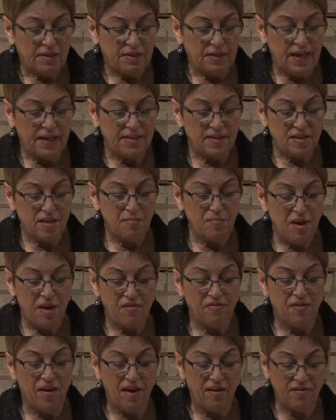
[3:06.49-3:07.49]
I see my
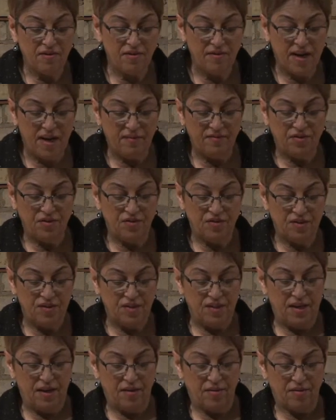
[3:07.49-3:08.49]
father after
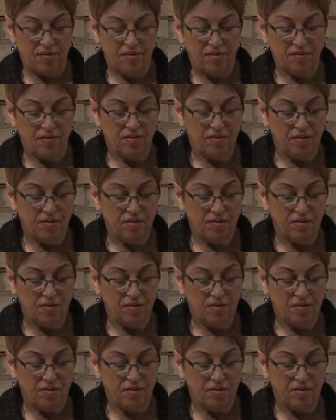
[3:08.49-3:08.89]
his death.